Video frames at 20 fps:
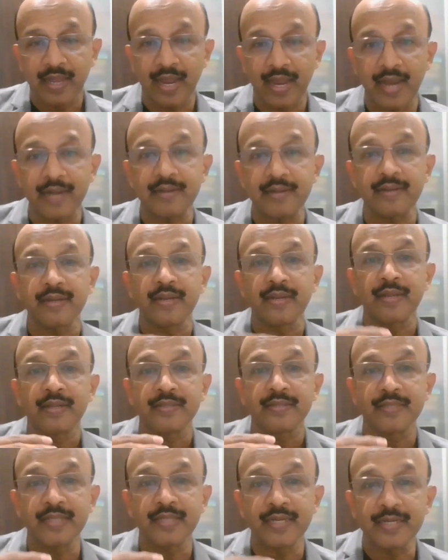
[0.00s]
and
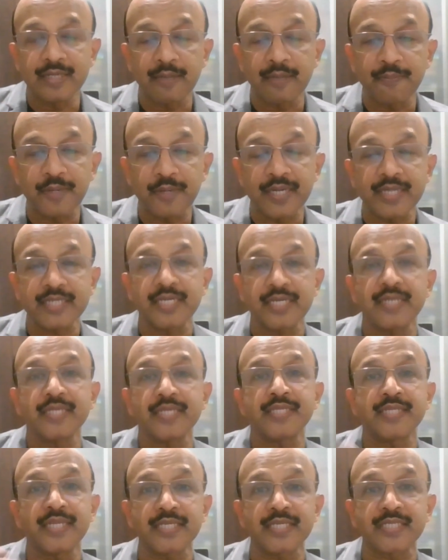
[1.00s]
the interpretation
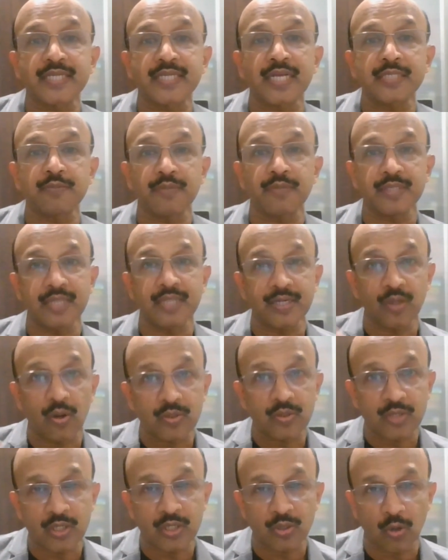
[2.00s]
is discussed with the
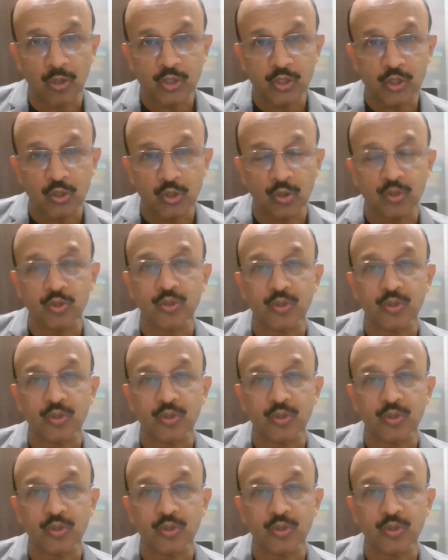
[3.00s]
doctor also,